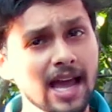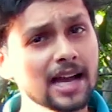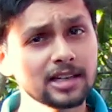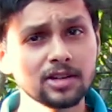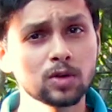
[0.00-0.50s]

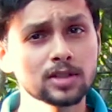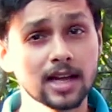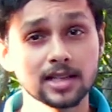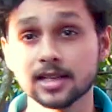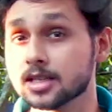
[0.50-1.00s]
Active Noise
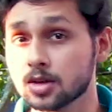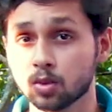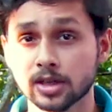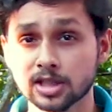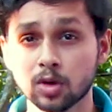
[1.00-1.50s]
Cancellation
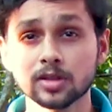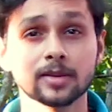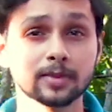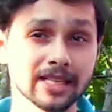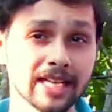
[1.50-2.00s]
was not
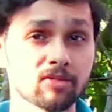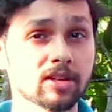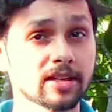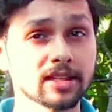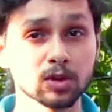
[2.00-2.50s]
something
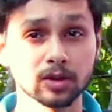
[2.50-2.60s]
invented in